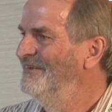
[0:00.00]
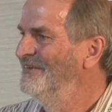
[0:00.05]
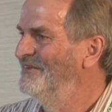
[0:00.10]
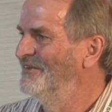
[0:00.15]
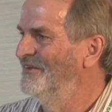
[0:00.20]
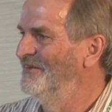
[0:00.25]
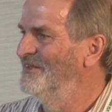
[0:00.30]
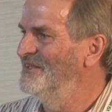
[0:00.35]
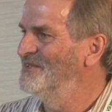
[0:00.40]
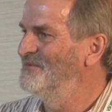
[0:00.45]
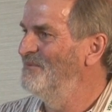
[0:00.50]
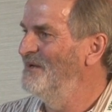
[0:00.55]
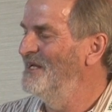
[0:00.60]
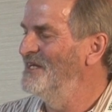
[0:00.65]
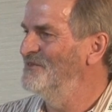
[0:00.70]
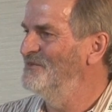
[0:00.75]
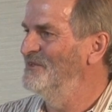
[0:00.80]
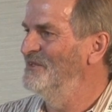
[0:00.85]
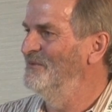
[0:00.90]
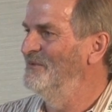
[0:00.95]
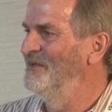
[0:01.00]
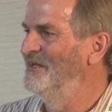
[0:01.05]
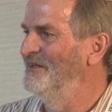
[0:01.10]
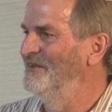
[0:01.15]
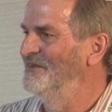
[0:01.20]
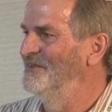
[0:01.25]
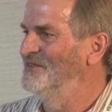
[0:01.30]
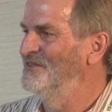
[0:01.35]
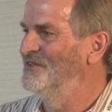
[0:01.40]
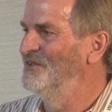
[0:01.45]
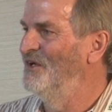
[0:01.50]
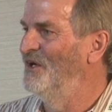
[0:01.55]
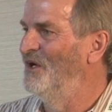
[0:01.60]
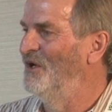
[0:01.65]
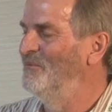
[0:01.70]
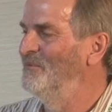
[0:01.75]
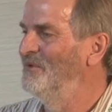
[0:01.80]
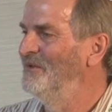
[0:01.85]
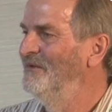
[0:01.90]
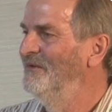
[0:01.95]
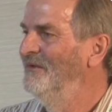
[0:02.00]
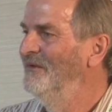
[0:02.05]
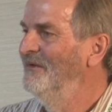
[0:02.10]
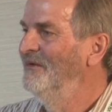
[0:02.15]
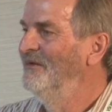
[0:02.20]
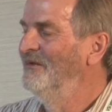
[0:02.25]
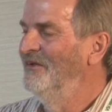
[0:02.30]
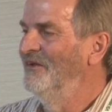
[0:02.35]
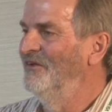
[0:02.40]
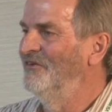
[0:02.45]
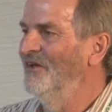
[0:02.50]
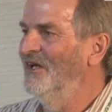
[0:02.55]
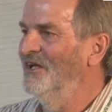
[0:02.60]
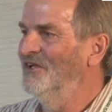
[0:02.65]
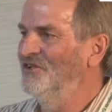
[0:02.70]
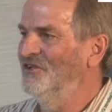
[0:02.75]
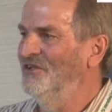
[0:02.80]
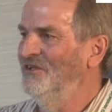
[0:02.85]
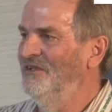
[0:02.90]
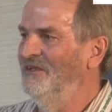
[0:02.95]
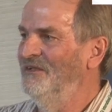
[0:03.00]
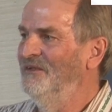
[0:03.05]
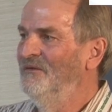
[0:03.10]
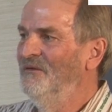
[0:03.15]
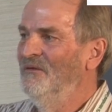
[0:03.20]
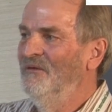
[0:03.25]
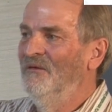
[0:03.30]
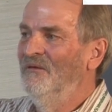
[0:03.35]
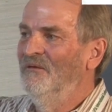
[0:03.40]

So this plasmid up here at the top is actually,